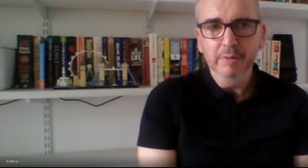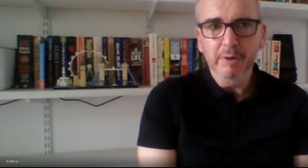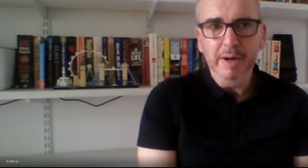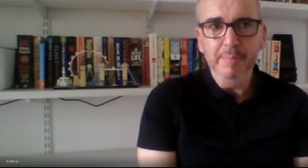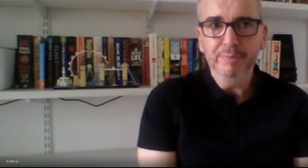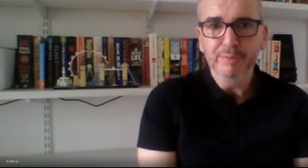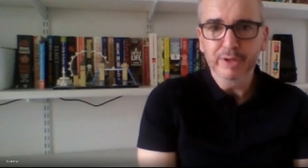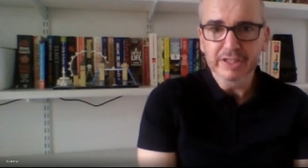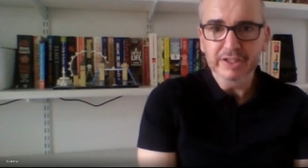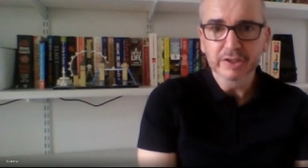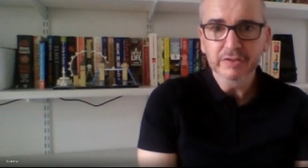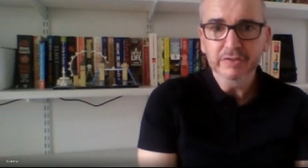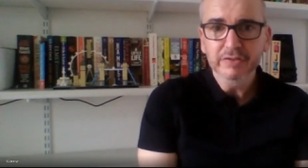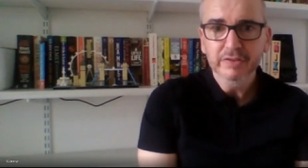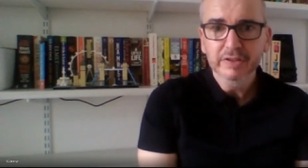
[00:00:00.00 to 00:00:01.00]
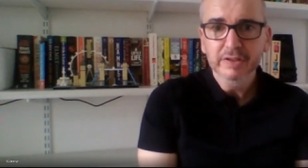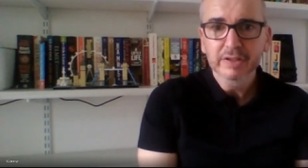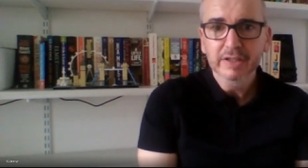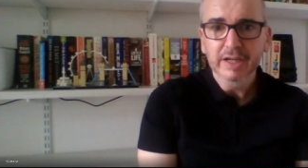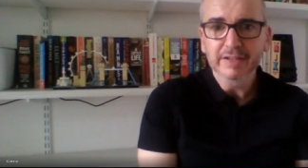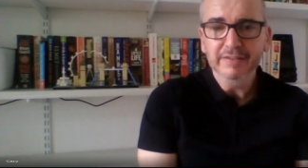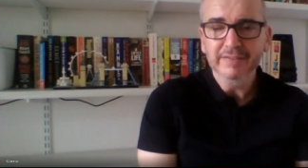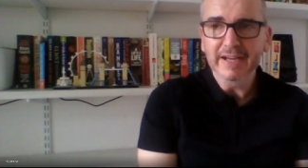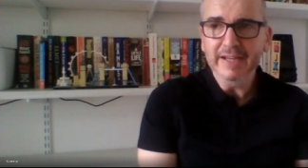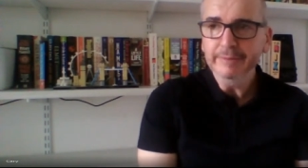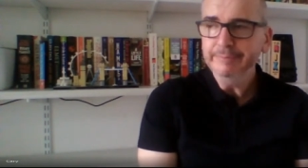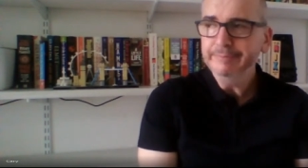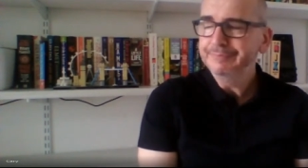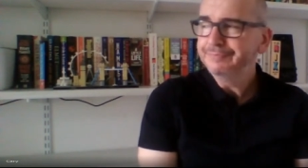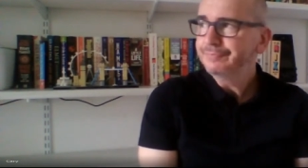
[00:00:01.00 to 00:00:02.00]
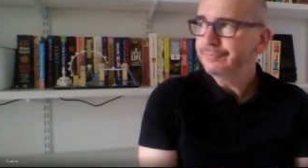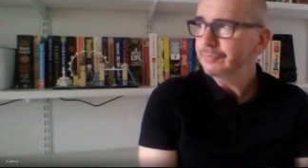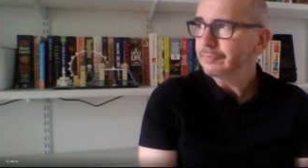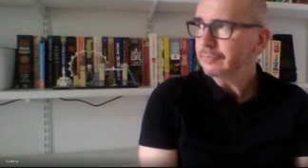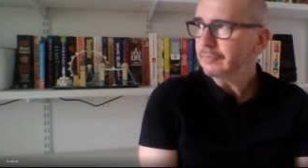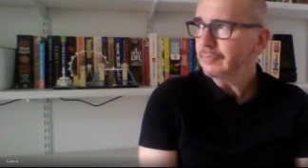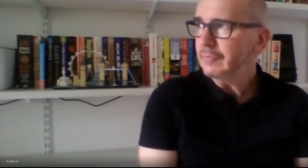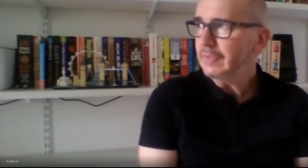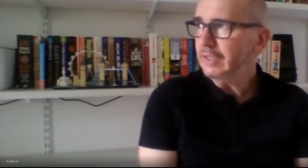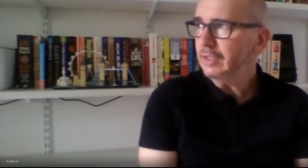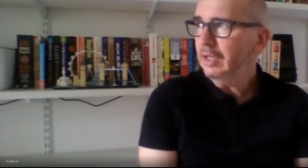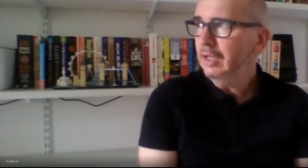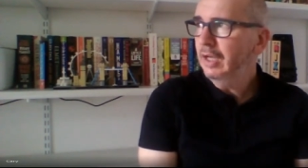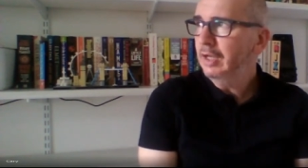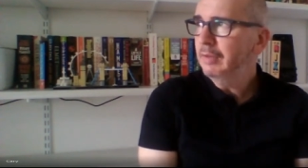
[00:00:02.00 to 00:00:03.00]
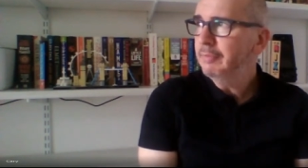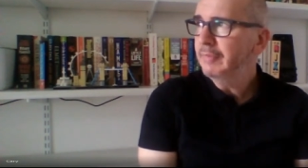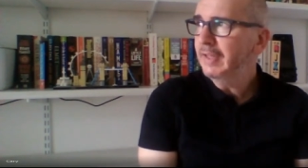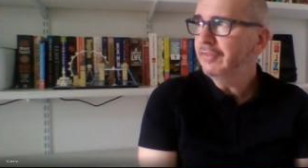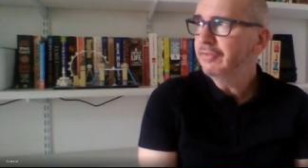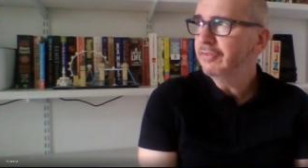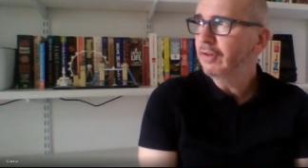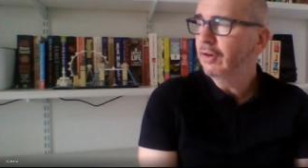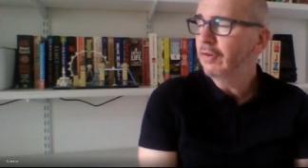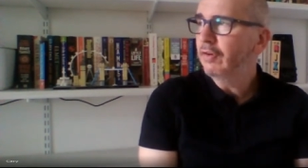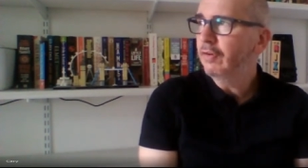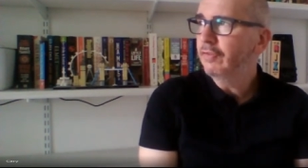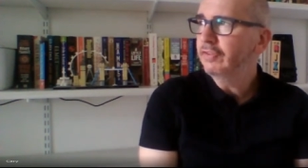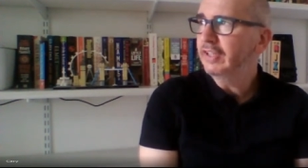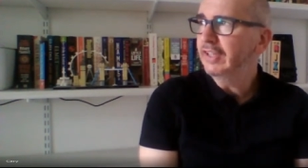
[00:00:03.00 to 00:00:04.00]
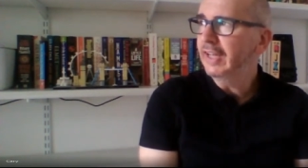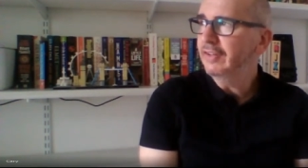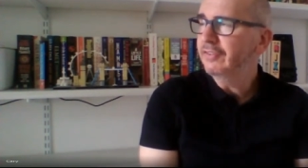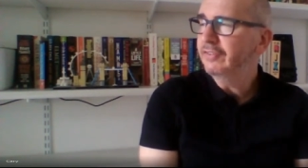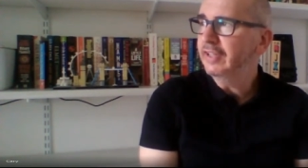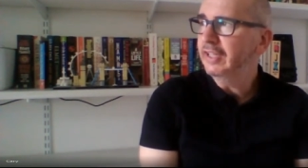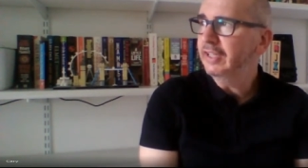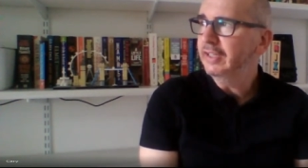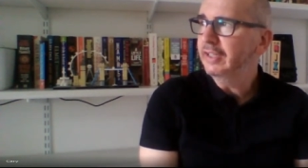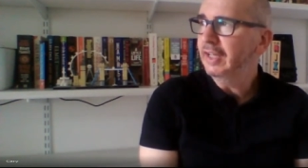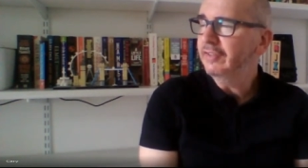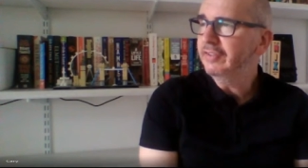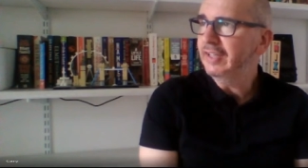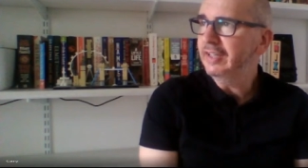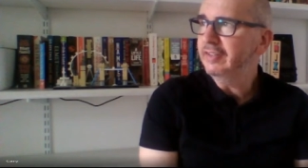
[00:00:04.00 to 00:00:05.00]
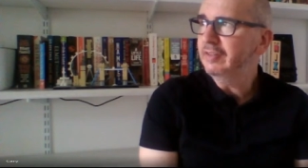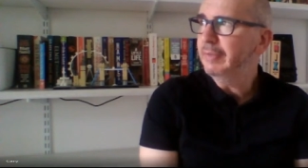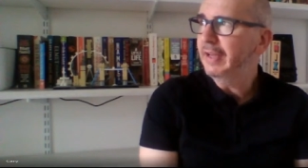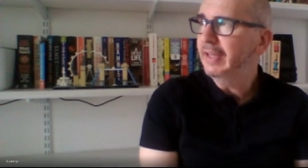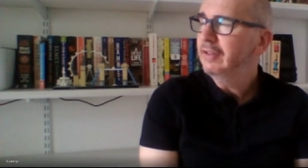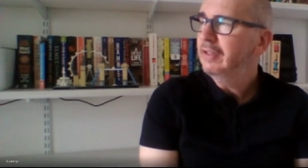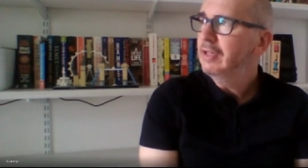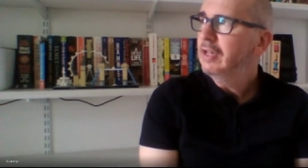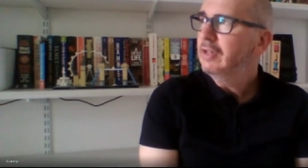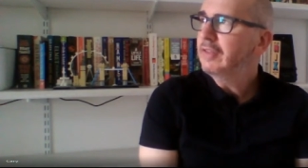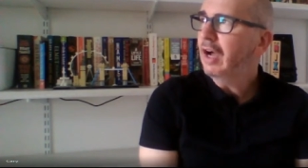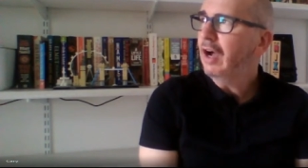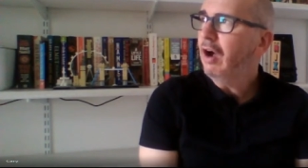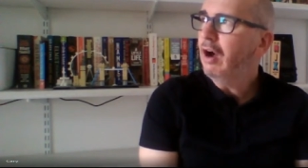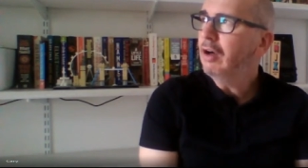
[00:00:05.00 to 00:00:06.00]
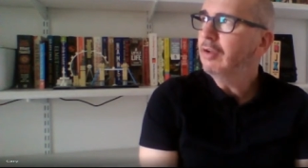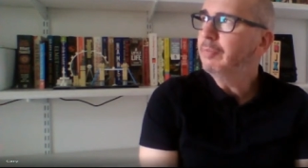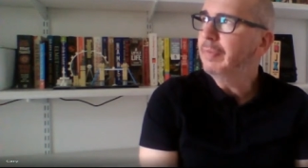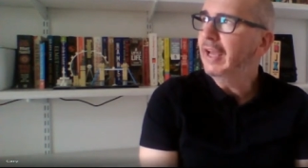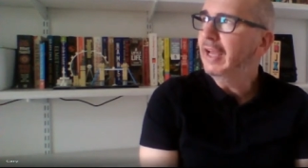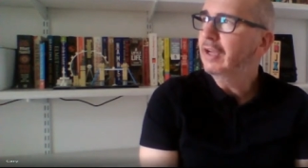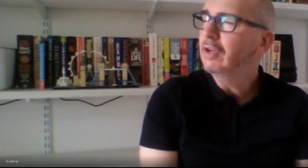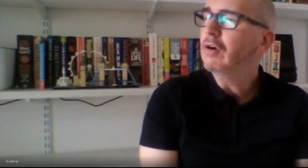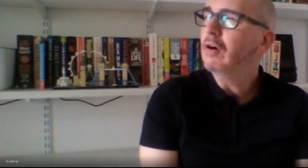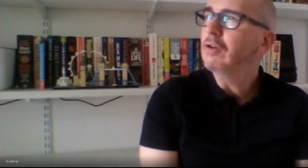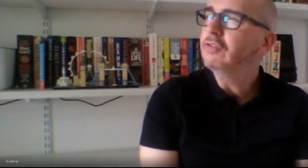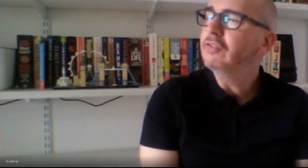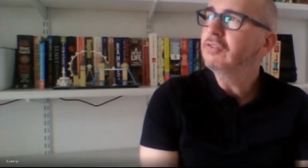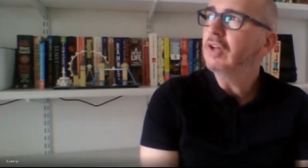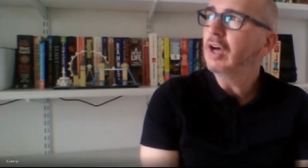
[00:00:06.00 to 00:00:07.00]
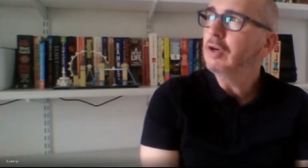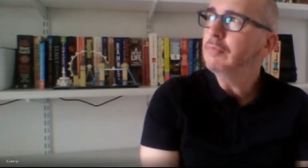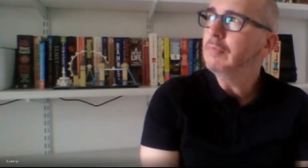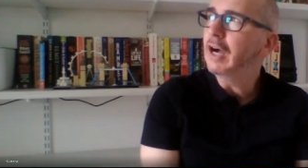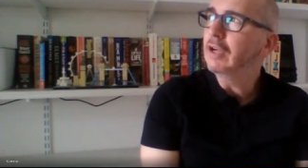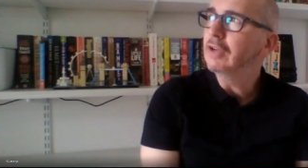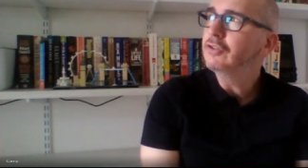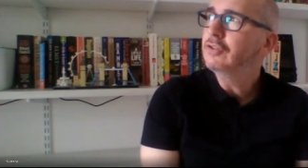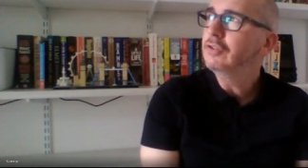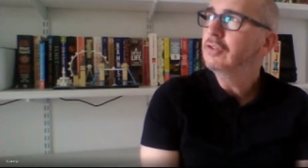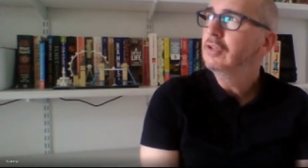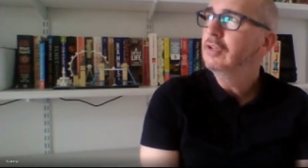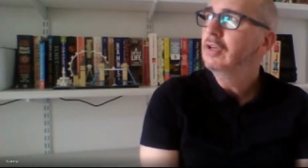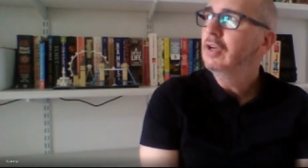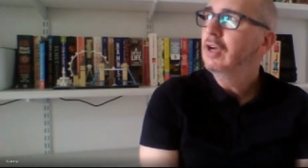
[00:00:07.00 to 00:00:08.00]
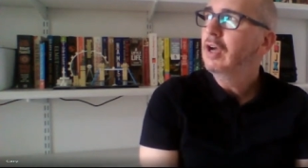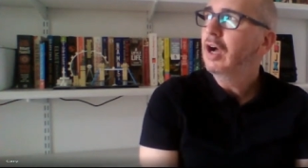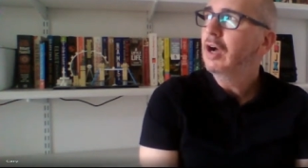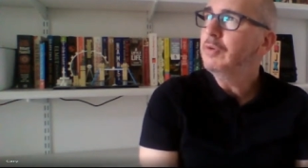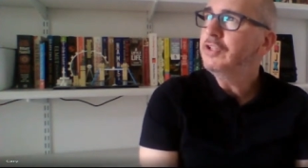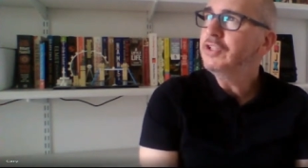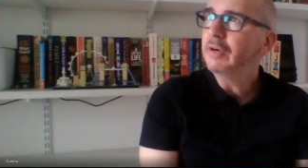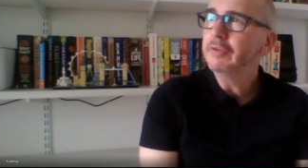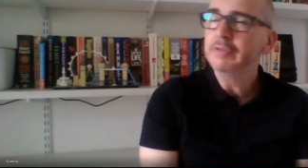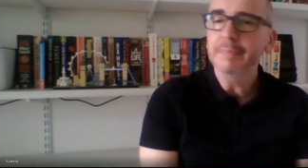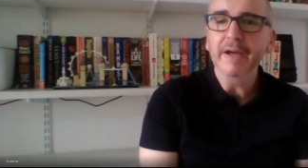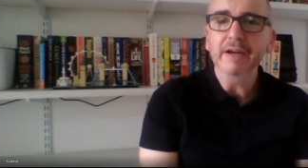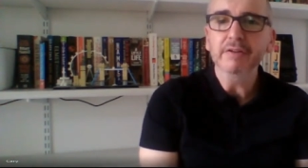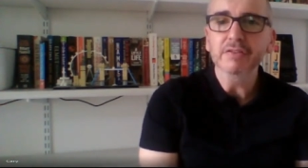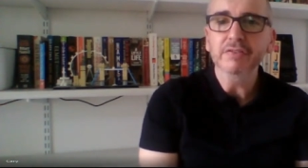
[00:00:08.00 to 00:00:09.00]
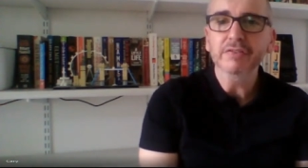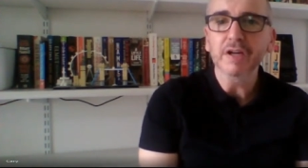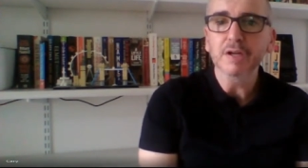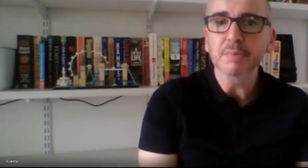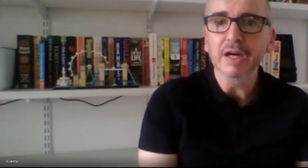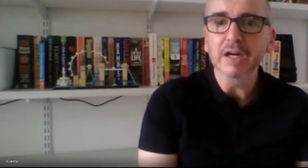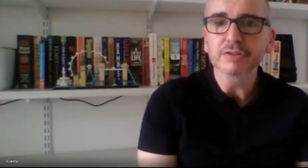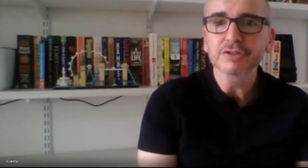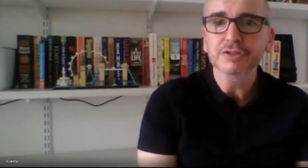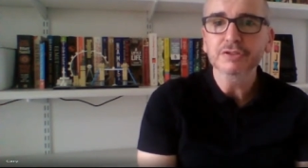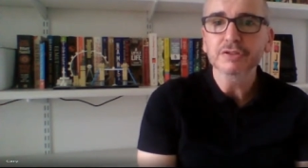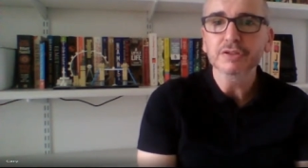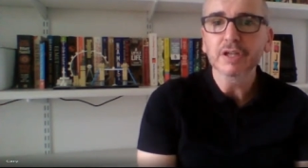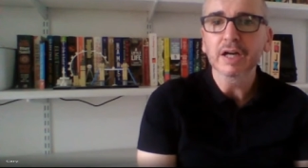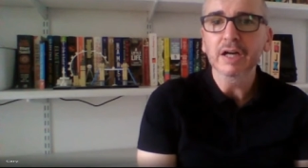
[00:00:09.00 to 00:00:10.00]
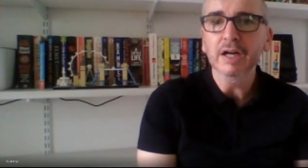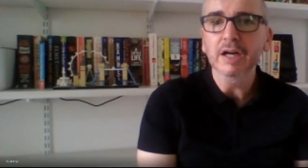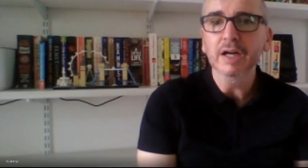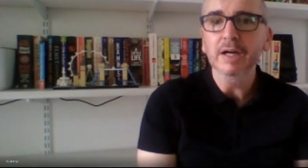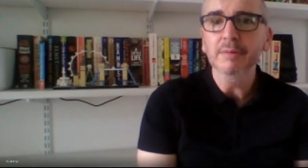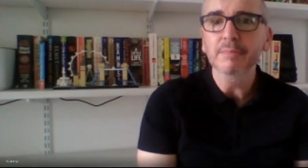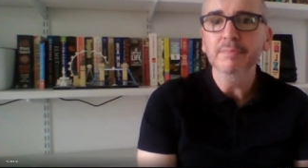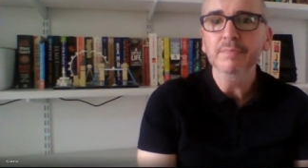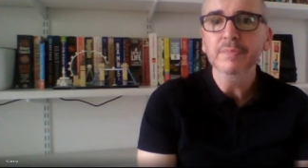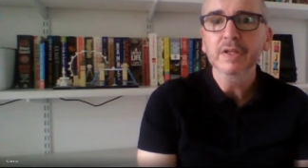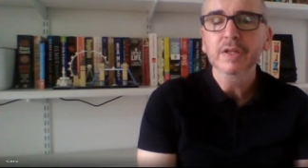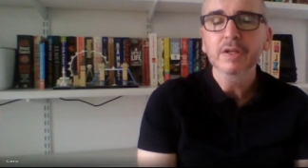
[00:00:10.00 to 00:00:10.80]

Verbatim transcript: where i'm pretty good i'd say uh, that's obviously that's the that's the easy bit the hard bit god so much i wish i was better at so much um,